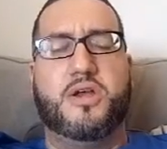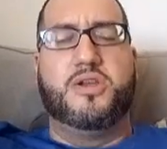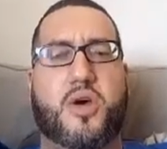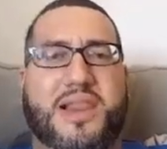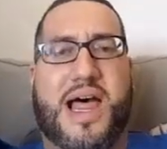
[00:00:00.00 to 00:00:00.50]

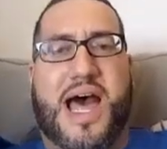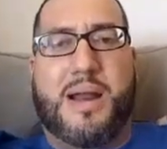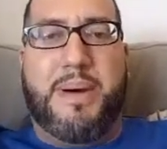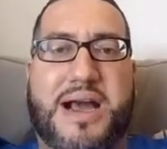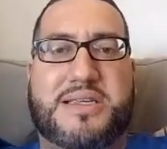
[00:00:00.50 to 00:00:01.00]
So a lot
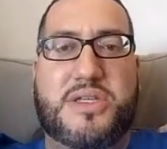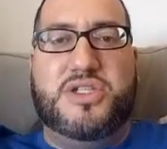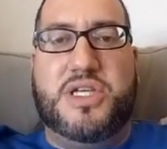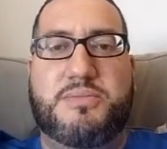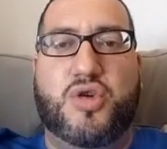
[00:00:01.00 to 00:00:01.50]
of boxing
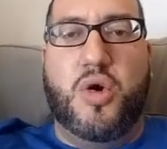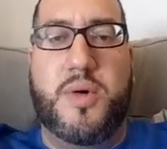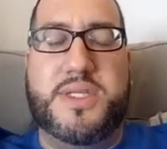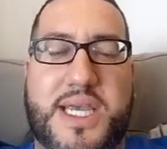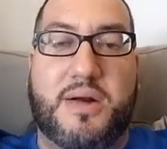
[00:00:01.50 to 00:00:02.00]
gyms, you
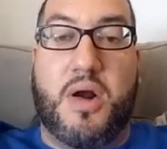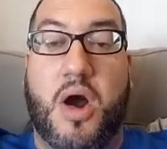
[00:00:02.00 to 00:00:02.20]
always hear,